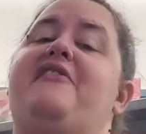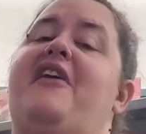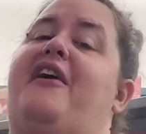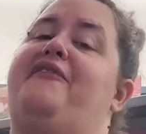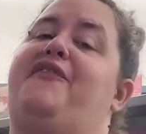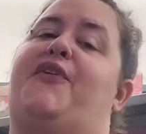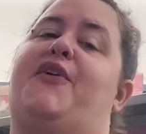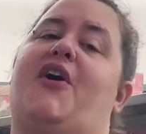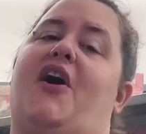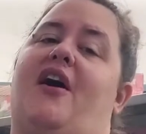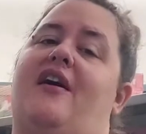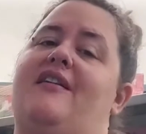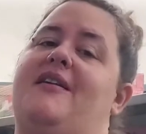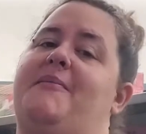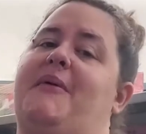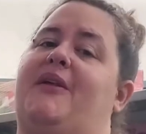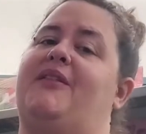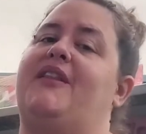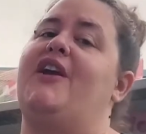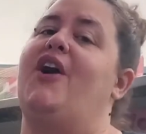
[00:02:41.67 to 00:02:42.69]
not forgotten
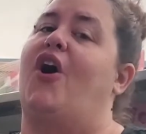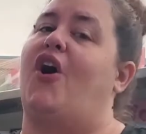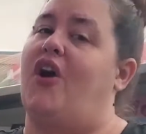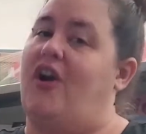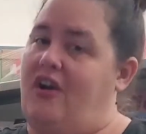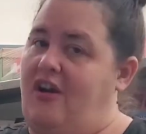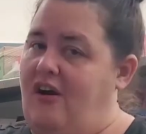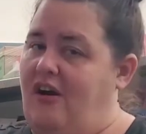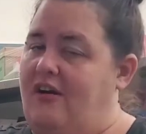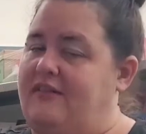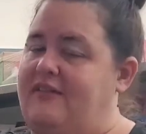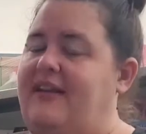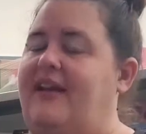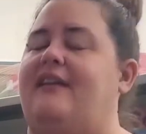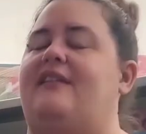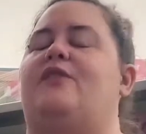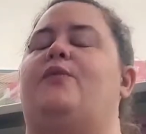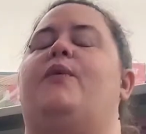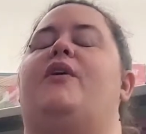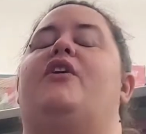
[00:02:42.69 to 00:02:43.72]
about the art
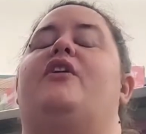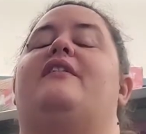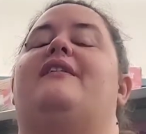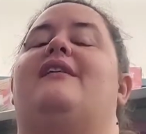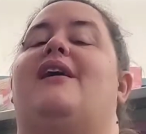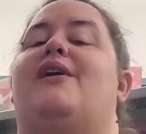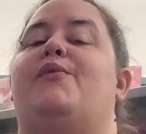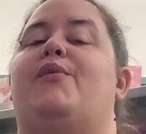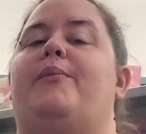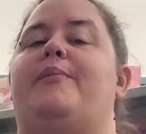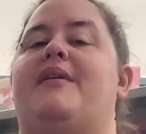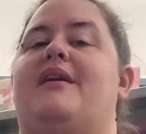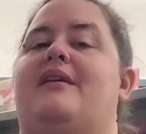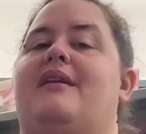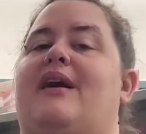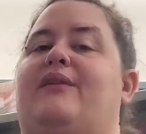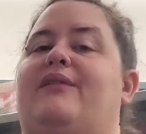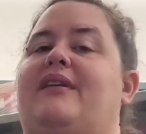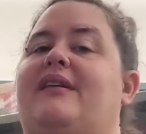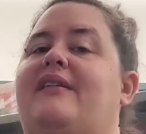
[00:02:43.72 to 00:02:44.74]
contest winners, and I will be
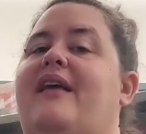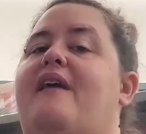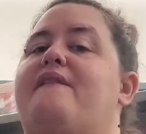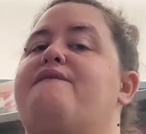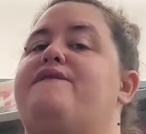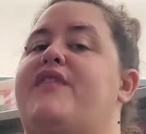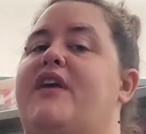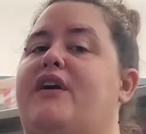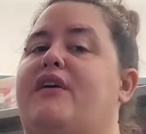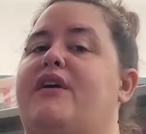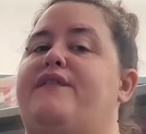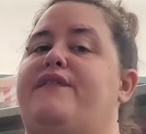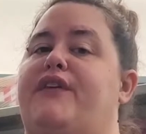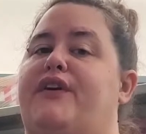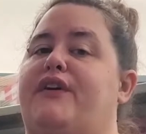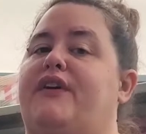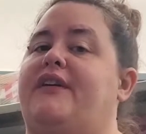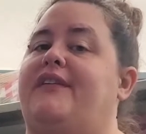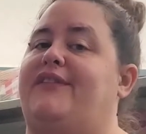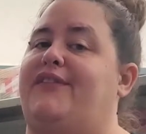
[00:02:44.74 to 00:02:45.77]
announcing that
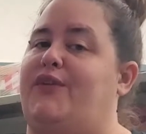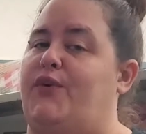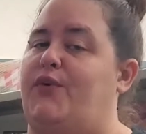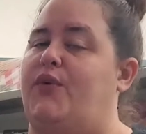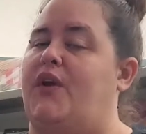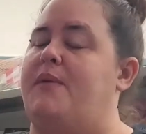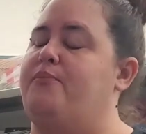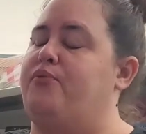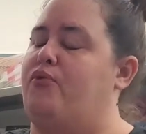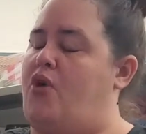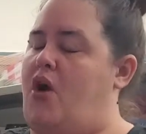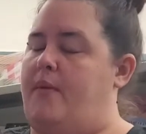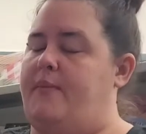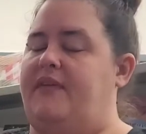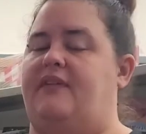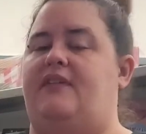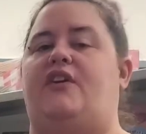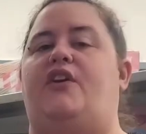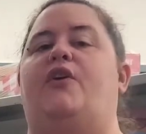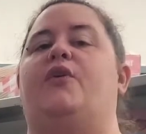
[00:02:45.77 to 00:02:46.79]
very soon, I
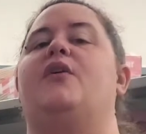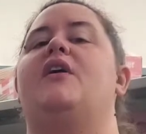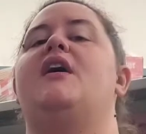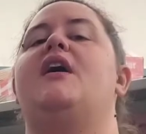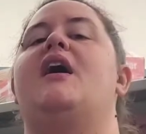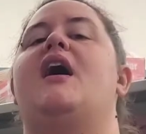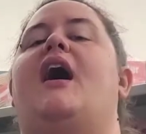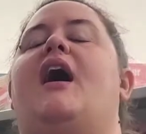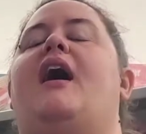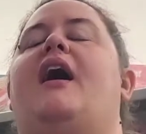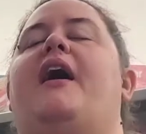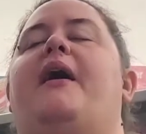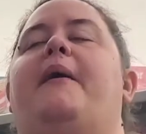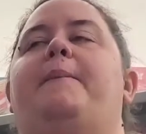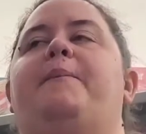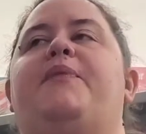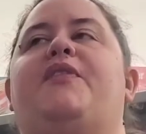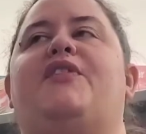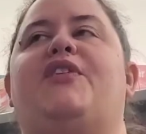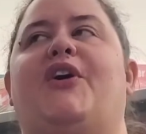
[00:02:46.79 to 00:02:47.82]
promise you.
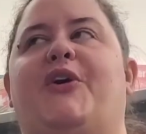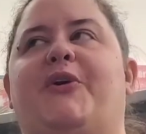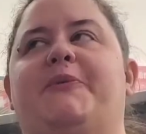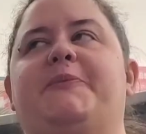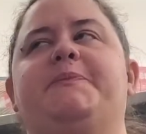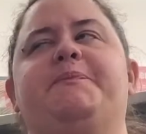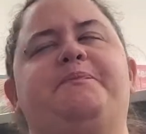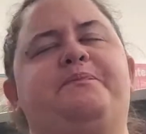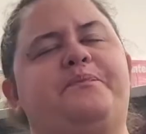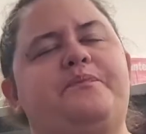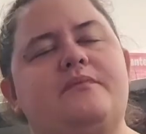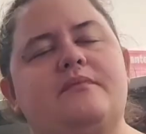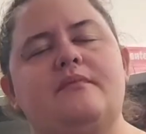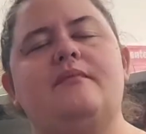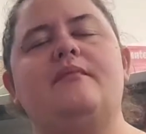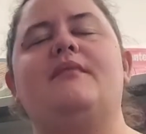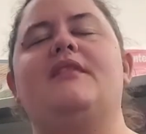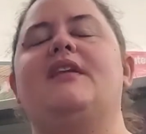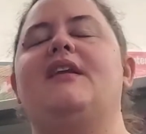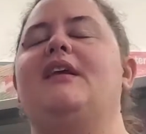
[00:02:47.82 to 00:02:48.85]
So
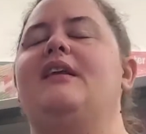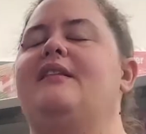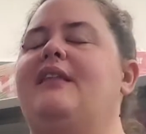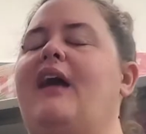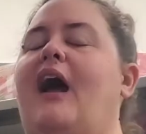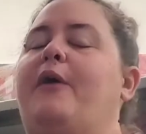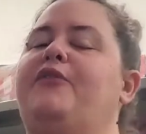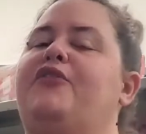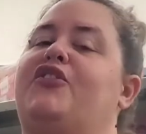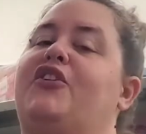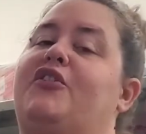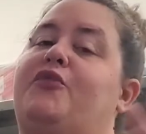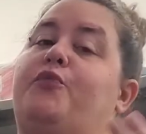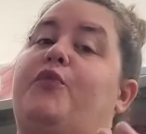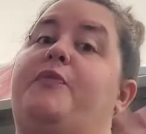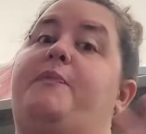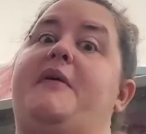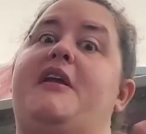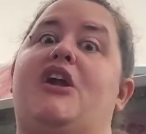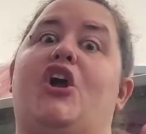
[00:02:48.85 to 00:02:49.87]
I was just,
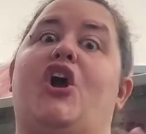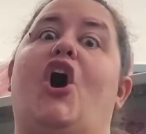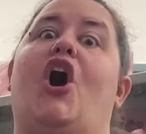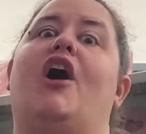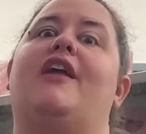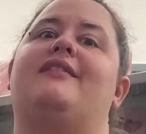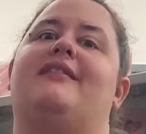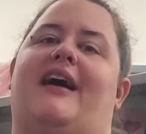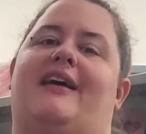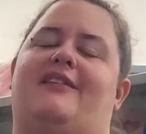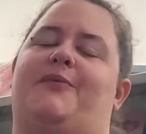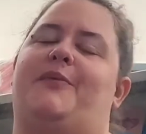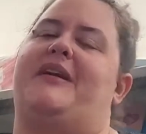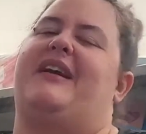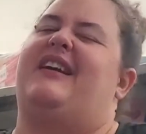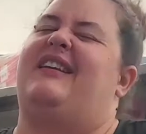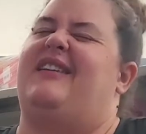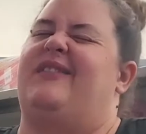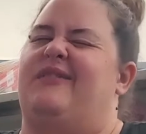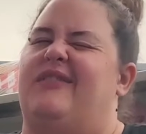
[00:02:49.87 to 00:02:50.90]
with being gone last week,
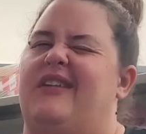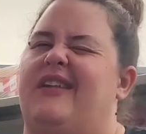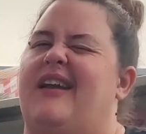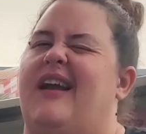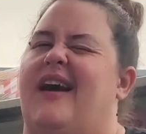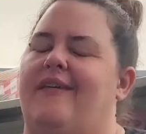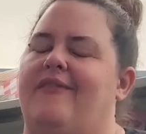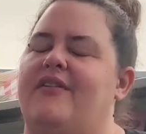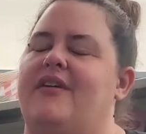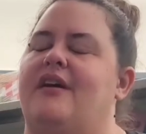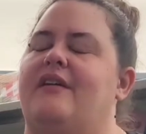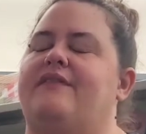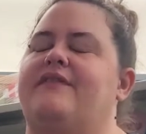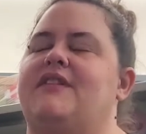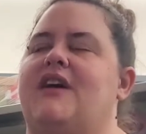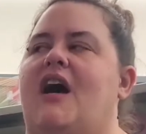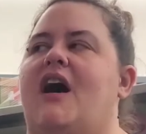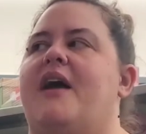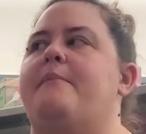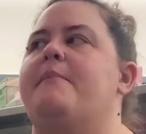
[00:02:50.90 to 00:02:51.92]
I didn't really have enough
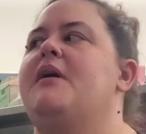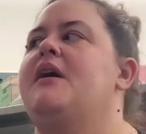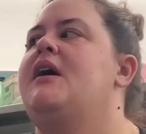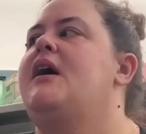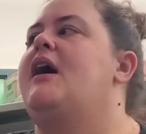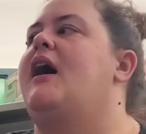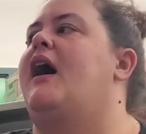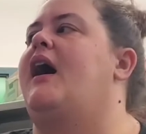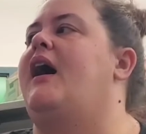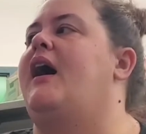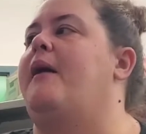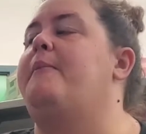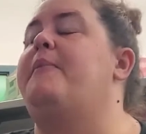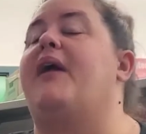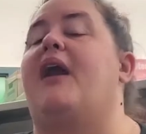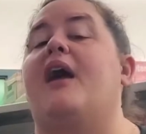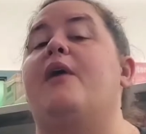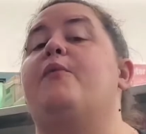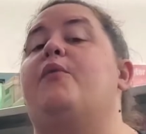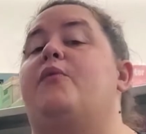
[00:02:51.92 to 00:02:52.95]
time, but
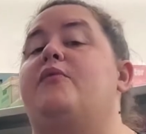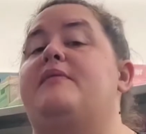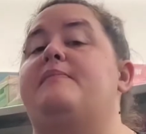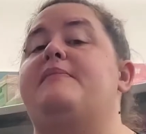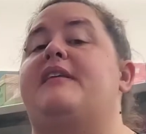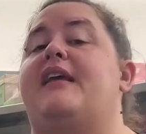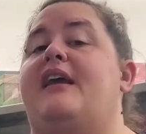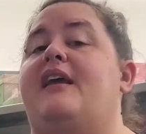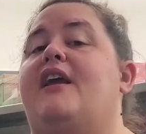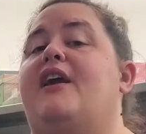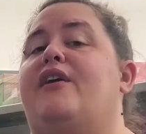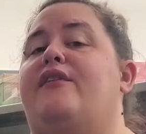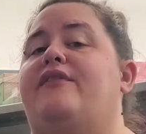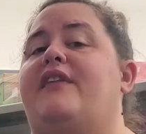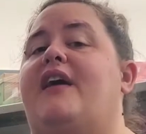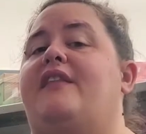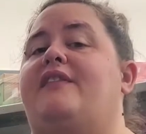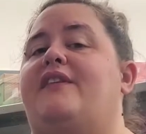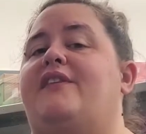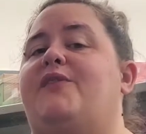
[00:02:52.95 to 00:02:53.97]
I will take care of
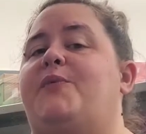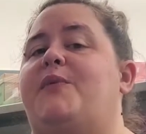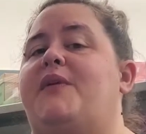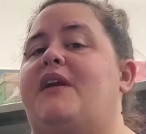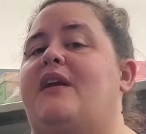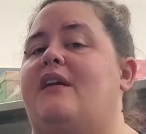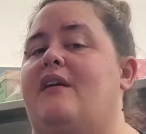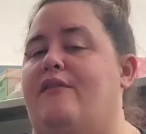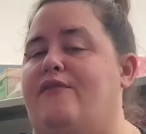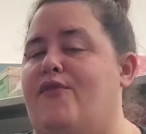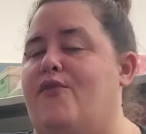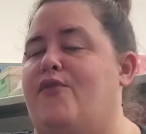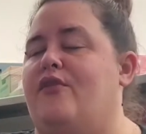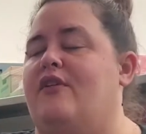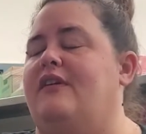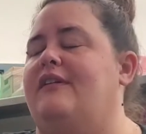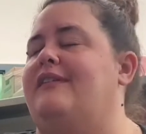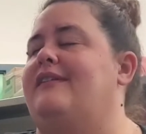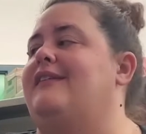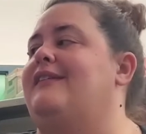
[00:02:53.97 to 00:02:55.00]
that this week, of
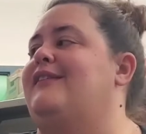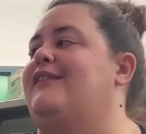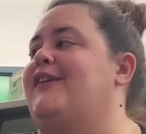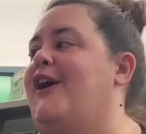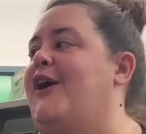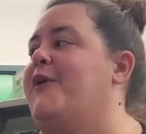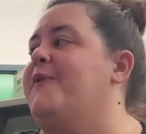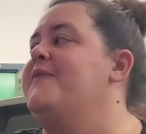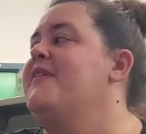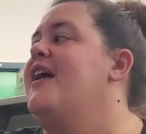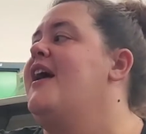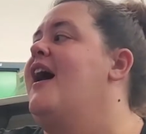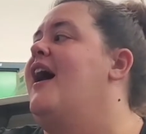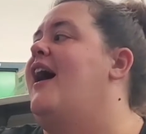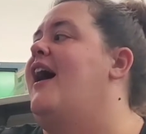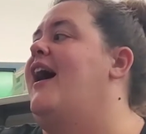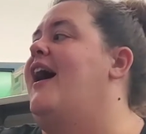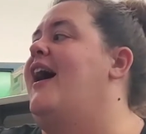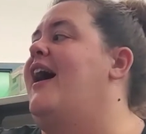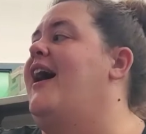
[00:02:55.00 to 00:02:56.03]
course. So
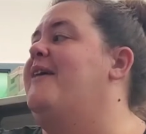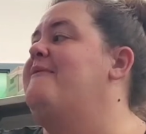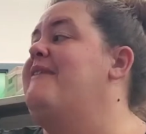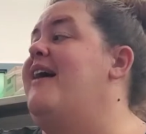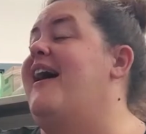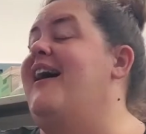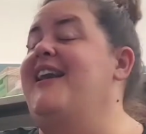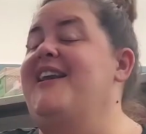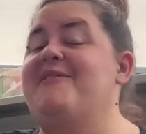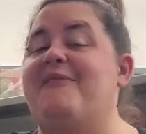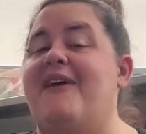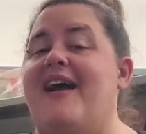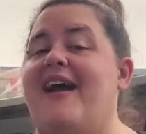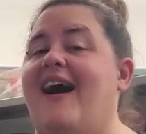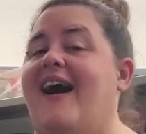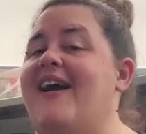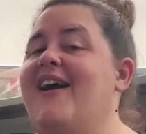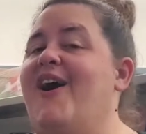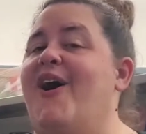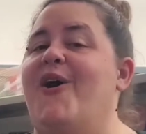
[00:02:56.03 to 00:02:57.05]
anyway,
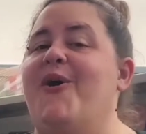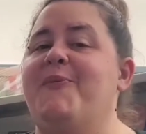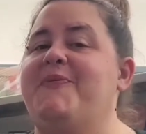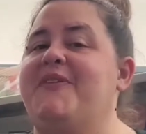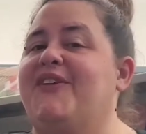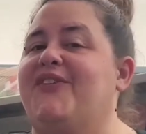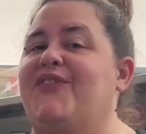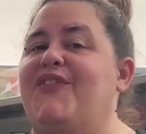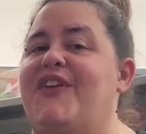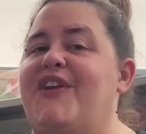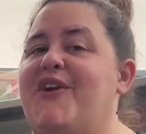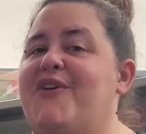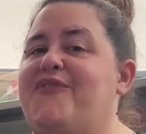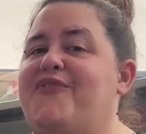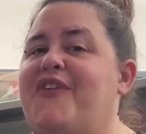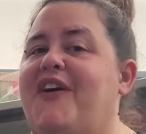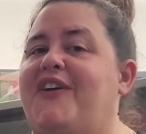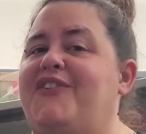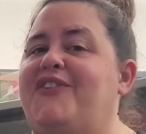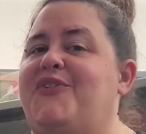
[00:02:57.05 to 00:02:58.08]
I hope this video
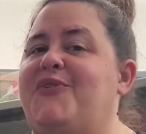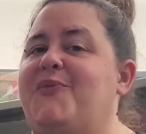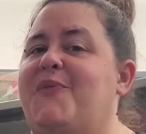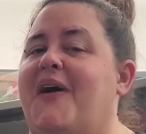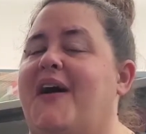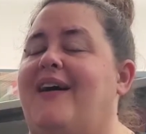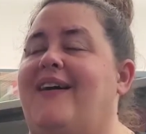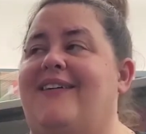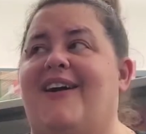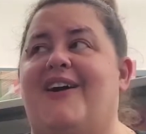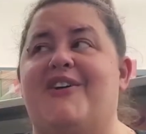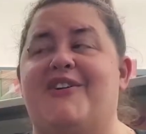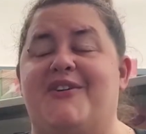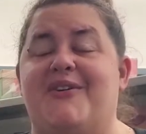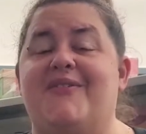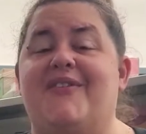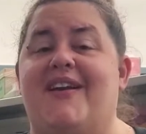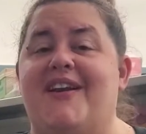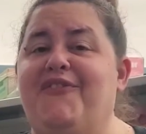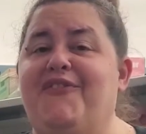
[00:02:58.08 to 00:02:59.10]
finds you well. Are
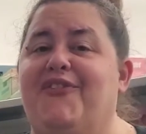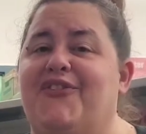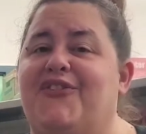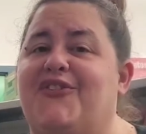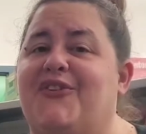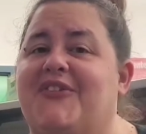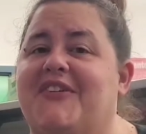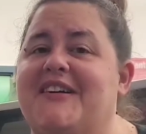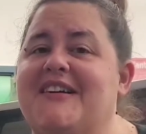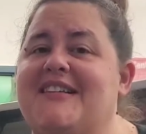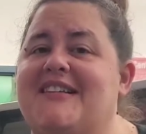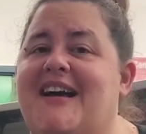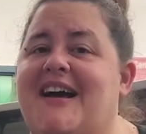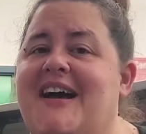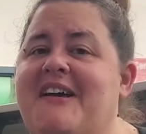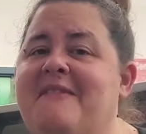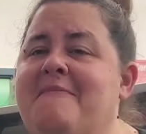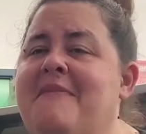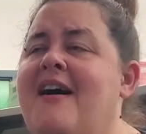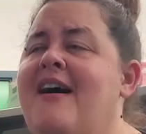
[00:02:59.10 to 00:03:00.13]
you ready for story
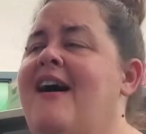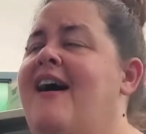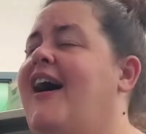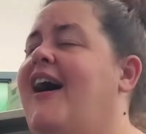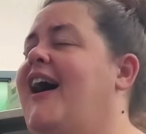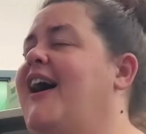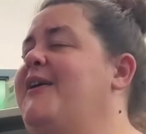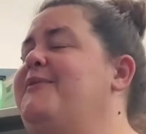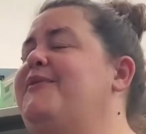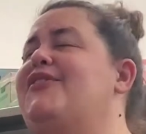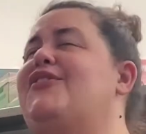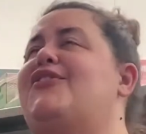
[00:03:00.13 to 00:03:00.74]
time? I'm